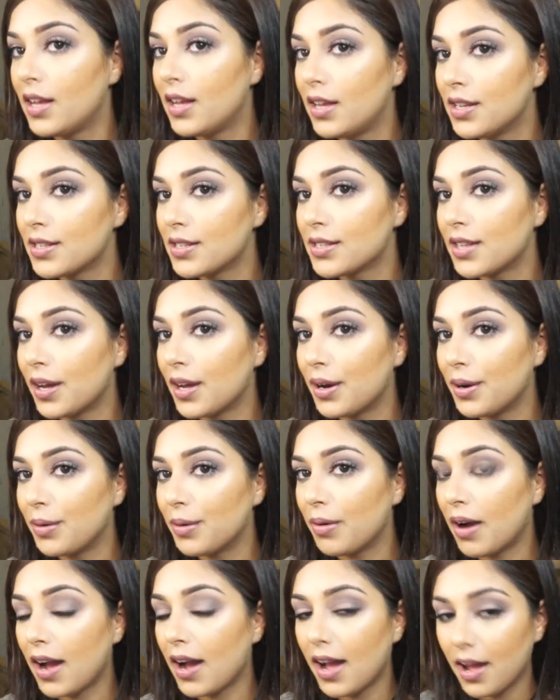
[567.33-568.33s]

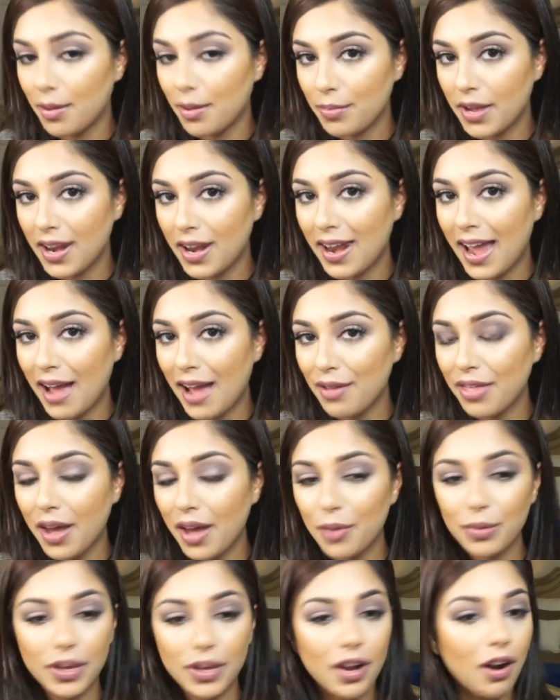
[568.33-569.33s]
So now
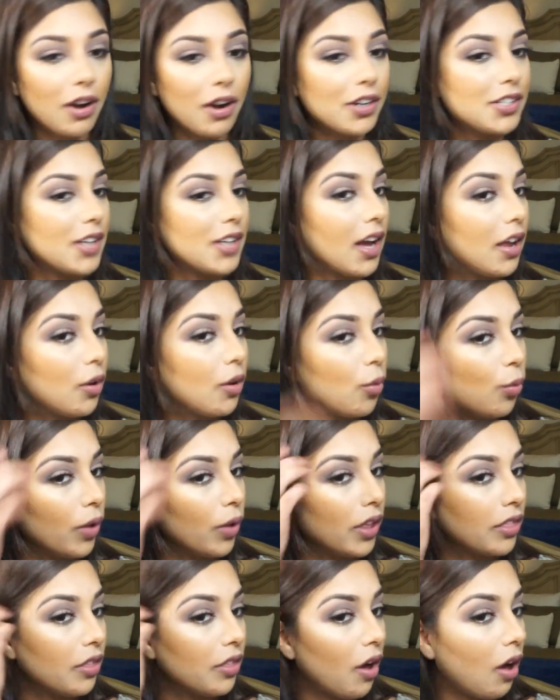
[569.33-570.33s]
that we are done
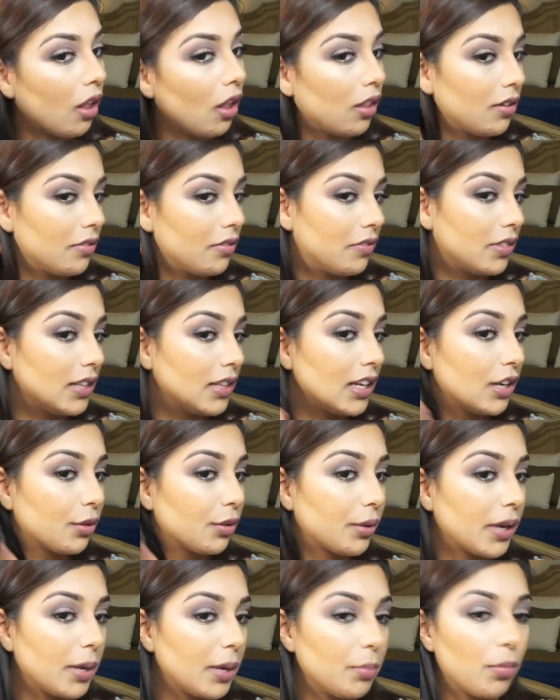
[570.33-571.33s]
with all of the
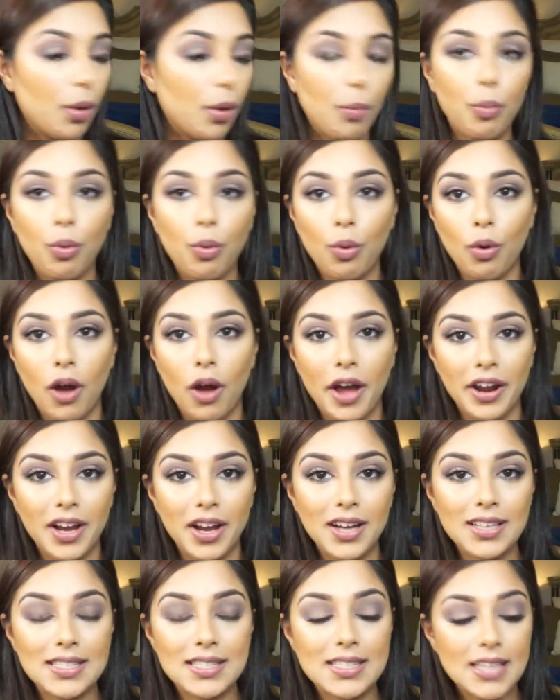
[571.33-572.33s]
cream
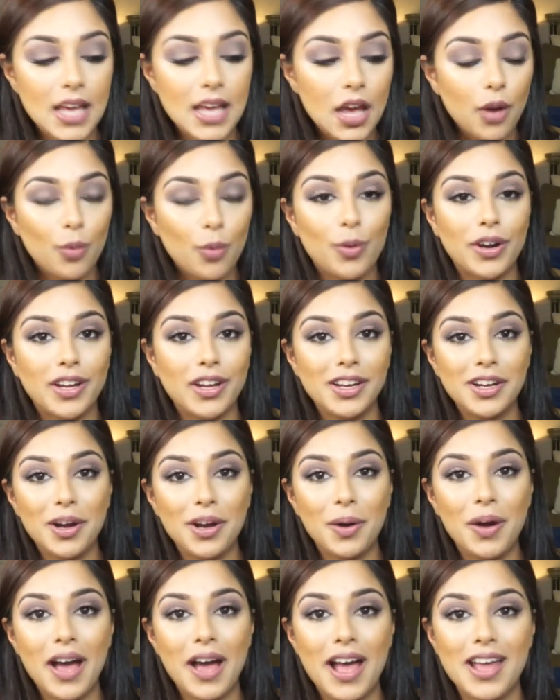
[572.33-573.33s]
products, we're going to
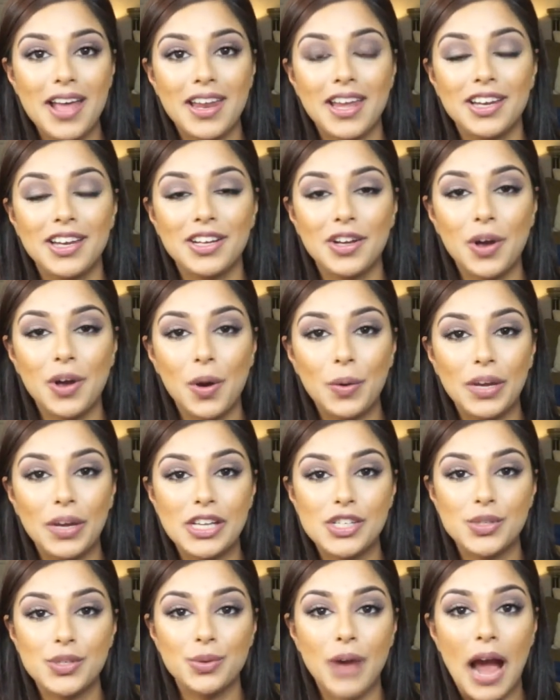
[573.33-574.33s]
go ahead and go
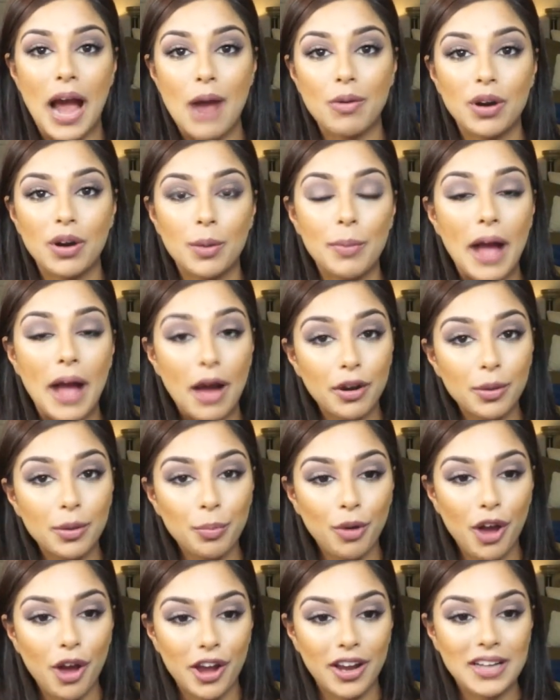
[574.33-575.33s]
into our powder
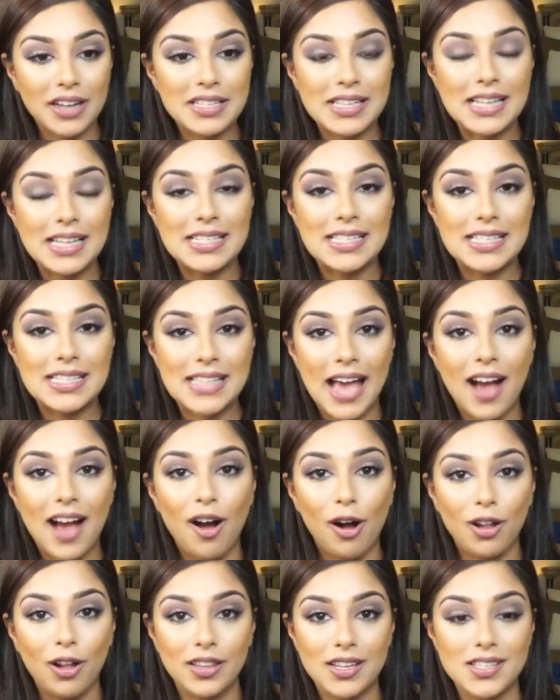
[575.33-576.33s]
products and set
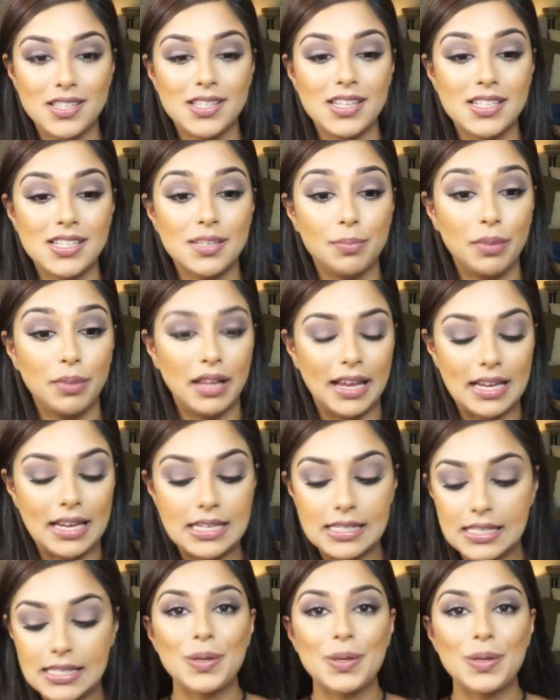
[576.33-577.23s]
all this into place.